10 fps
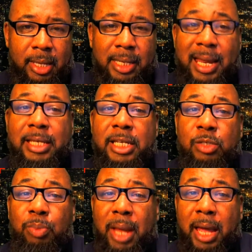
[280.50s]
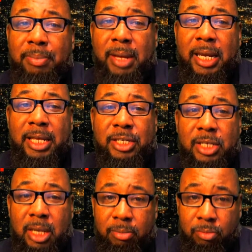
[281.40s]
that this black man has
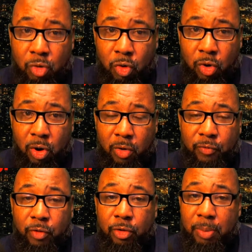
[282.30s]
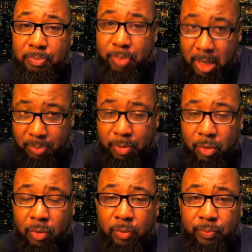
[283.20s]
done more for the
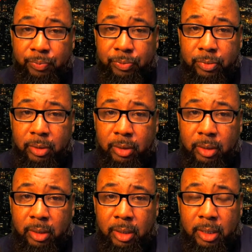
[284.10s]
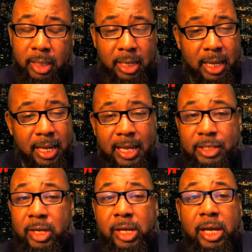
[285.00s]
people than he
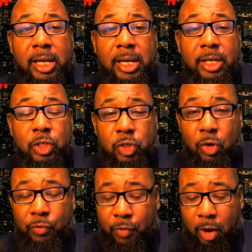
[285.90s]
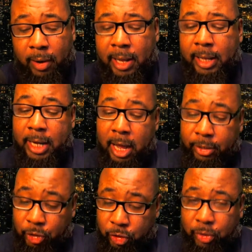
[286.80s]
has done so far. Now,
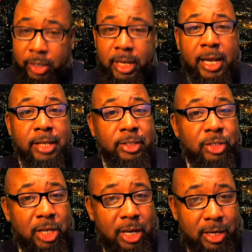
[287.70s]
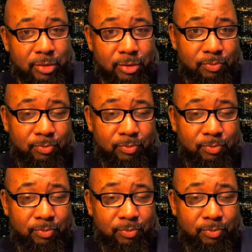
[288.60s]
sure, he has a chance